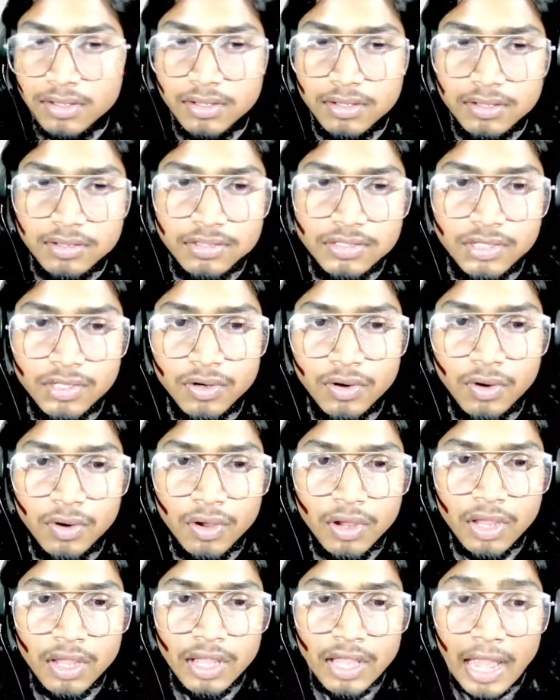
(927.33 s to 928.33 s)
0.
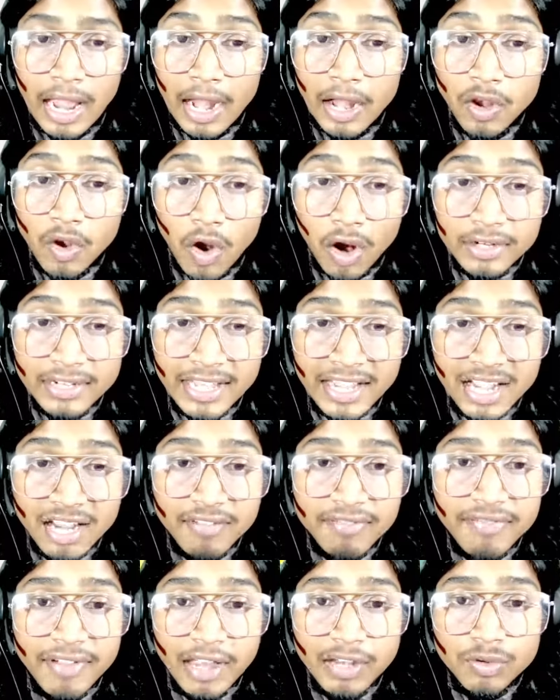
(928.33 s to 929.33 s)
And not
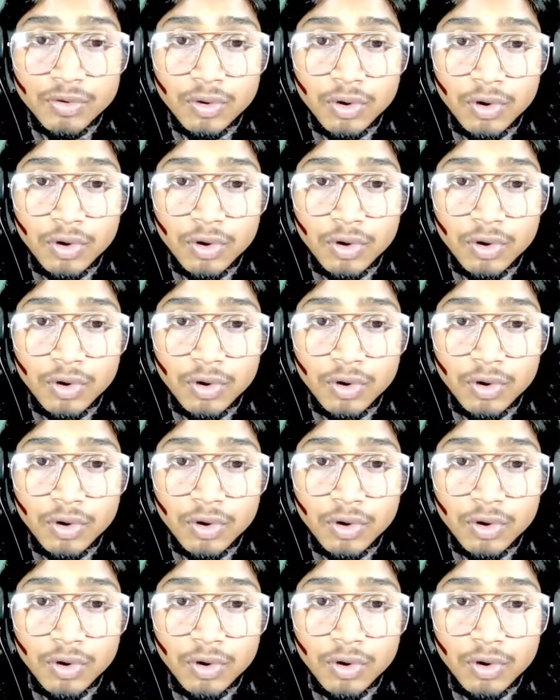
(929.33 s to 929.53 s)
taken value,